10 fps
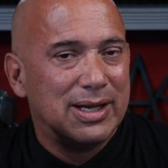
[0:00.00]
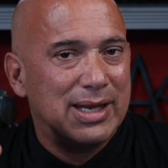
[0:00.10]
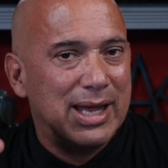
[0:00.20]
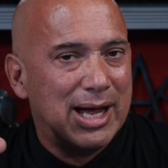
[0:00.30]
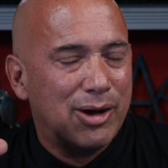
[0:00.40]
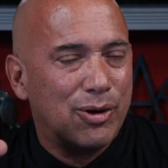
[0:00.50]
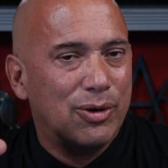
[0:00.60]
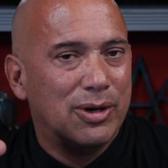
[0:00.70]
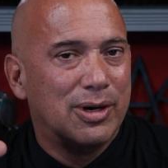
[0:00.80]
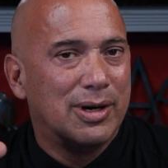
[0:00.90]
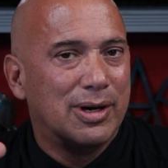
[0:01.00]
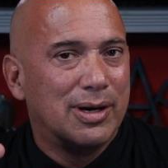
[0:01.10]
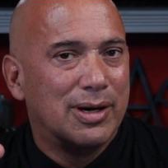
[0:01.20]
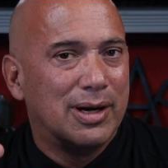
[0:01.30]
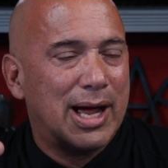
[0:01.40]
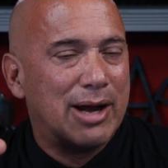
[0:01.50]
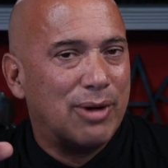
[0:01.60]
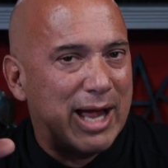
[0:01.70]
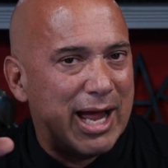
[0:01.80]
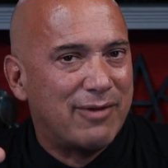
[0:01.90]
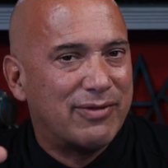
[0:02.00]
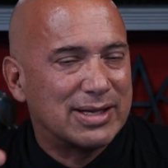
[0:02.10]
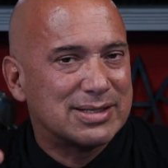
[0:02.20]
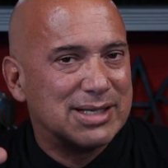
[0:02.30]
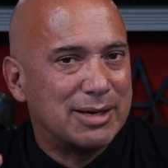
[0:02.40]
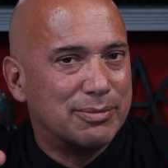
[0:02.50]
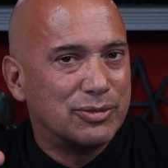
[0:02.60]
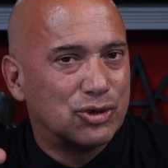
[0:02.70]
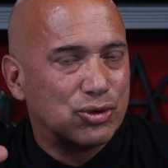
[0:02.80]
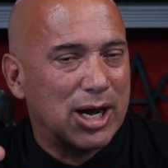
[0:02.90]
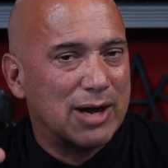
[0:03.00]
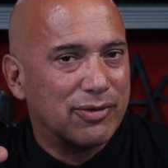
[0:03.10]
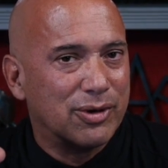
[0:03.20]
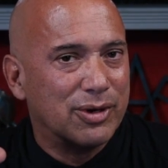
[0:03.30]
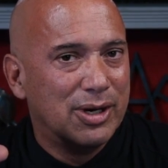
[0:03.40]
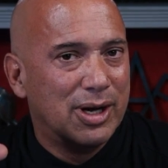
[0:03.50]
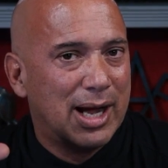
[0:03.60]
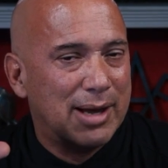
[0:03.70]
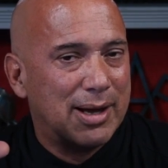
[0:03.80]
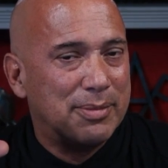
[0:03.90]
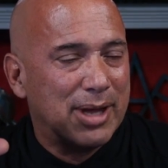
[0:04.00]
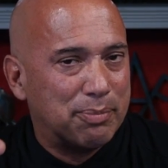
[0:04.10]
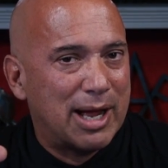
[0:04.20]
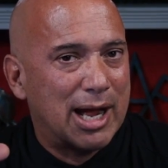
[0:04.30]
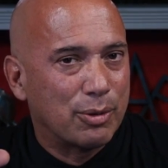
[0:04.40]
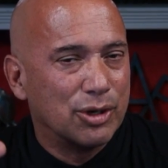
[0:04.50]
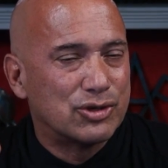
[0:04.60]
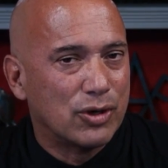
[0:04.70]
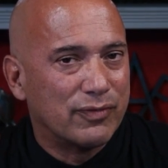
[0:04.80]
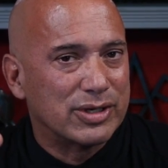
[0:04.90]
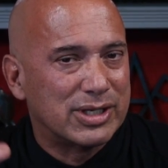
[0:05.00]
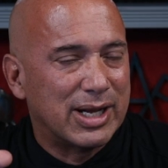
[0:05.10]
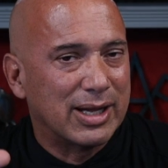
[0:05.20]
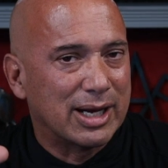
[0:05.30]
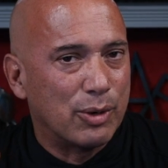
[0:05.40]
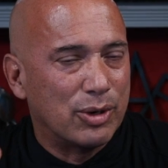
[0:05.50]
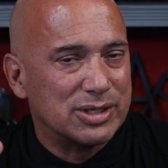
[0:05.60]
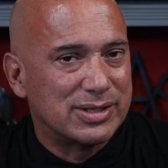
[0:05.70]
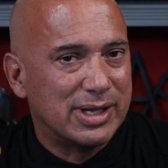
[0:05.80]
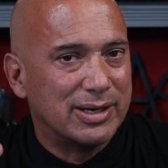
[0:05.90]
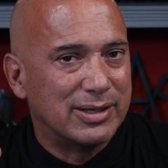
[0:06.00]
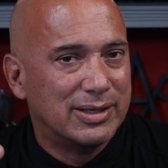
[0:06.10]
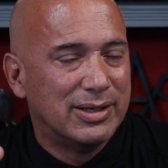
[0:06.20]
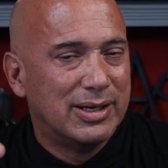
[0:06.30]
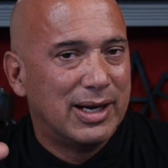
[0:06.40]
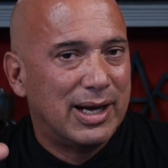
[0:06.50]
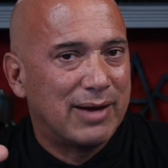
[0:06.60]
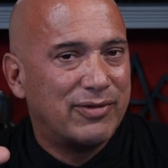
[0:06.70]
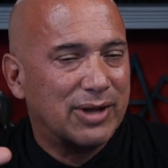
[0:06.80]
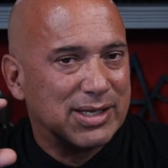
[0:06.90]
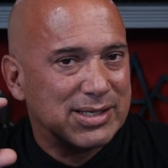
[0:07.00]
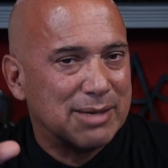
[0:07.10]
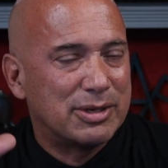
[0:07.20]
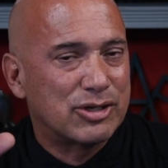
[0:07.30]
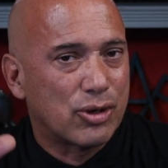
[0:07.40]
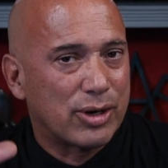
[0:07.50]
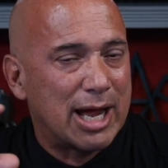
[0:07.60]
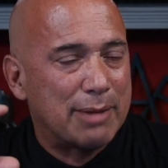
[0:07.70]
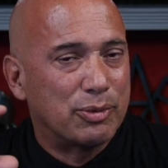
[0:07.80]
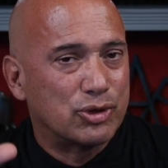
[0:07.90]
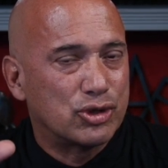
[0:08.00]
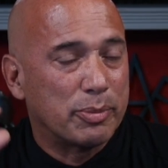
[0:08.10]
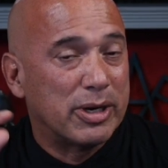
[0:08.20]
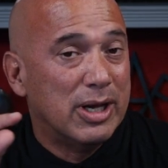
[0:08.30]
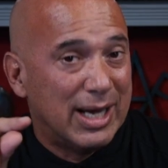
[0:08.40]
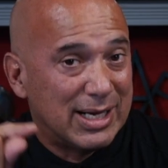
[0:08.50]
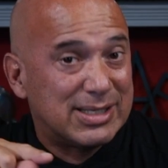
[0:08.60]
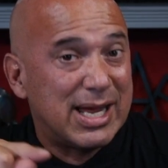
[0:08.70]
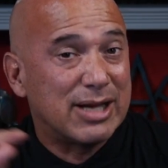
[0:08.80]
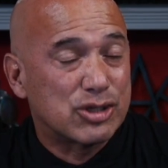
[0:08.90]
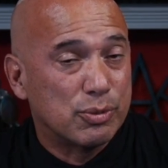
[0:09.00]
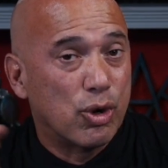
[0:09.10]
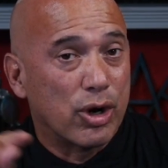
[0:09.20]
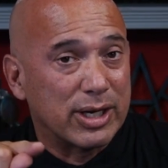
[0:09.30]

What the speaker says: Now I don't have that same driver. I'm not powerless over it today like I was then. And I feel like the same thing's starting to happen with sugar, but it's taken some work.